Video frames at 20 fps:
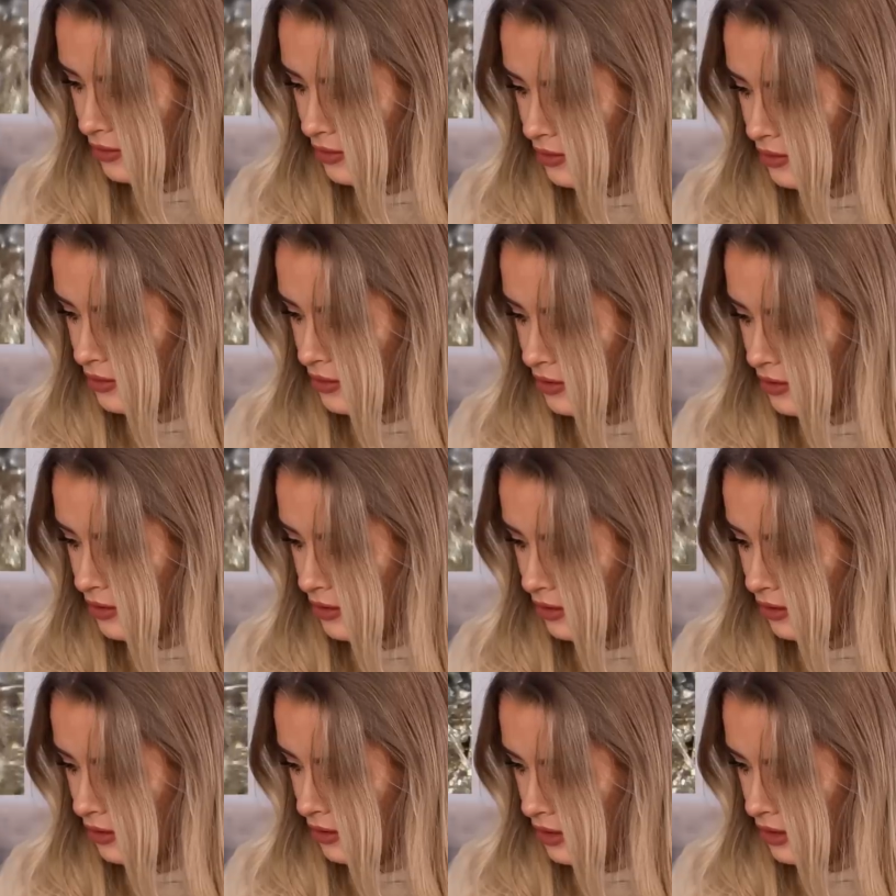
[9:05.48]

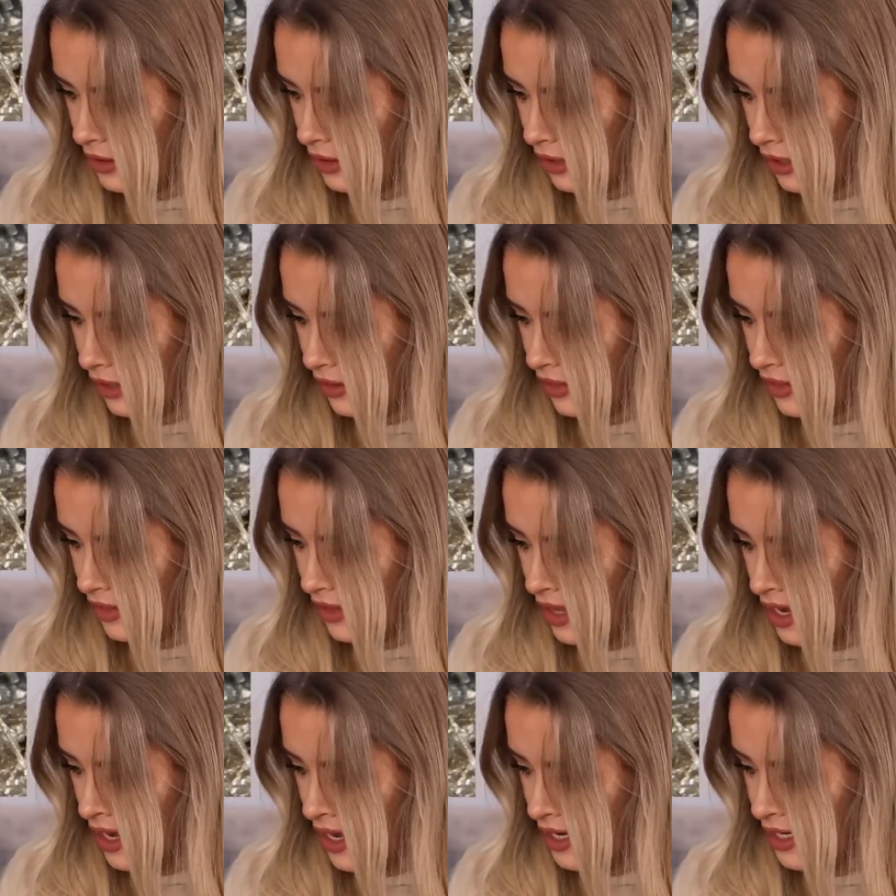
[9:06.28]
Oh, okay,
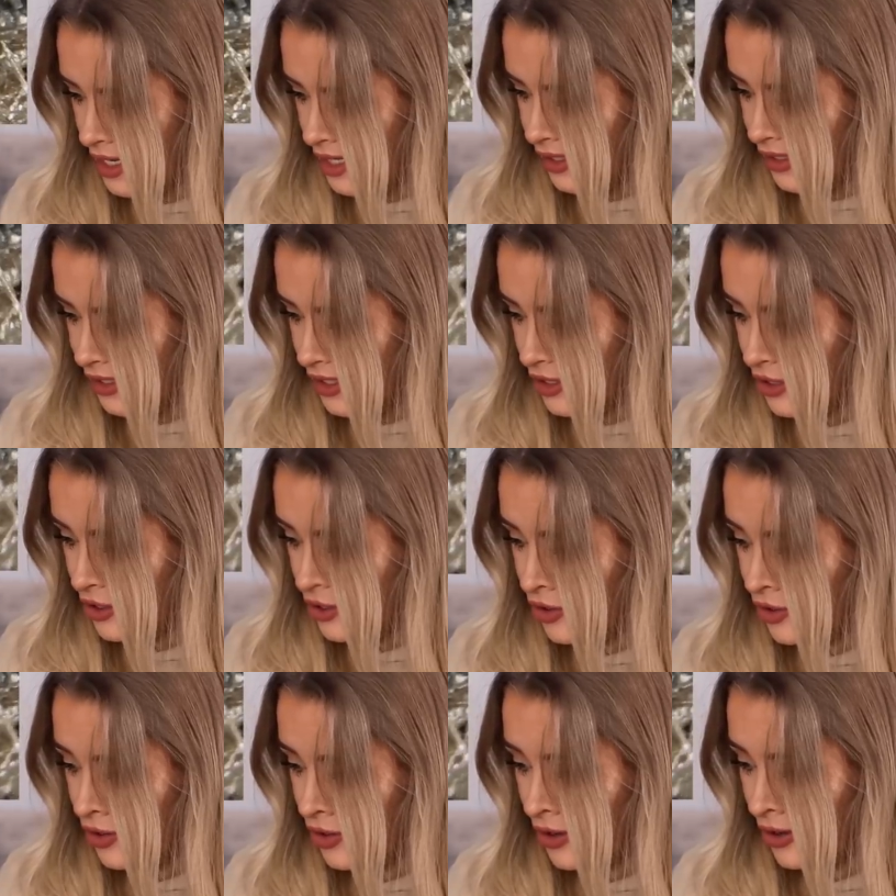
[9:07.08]
that is
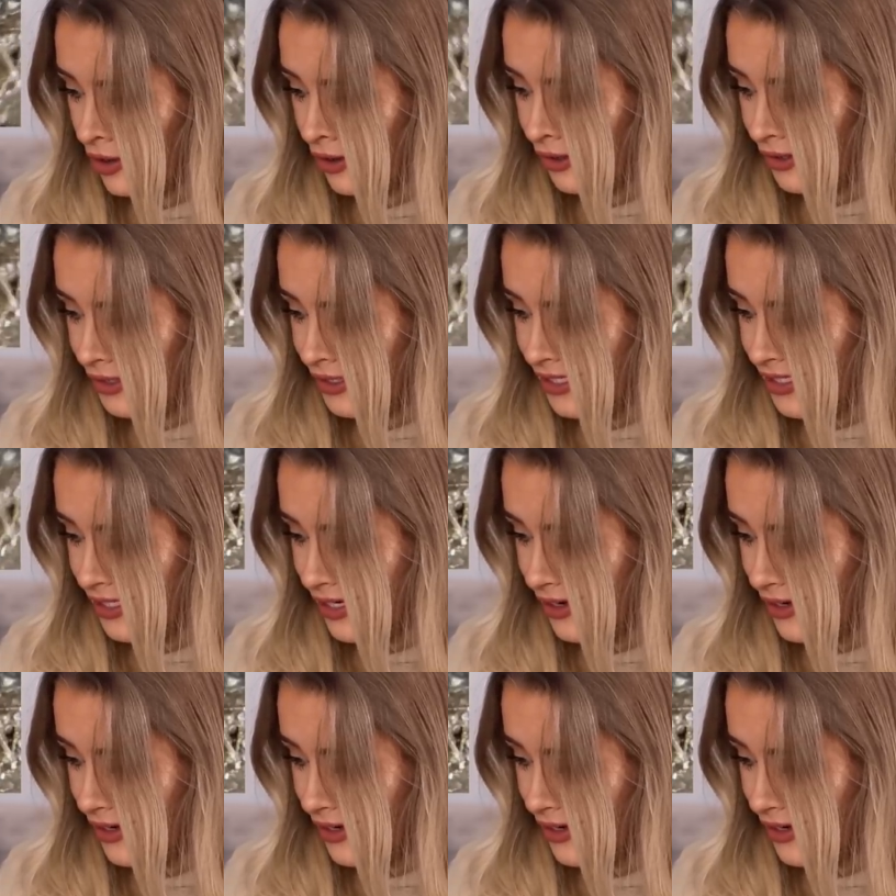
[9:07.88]
nasty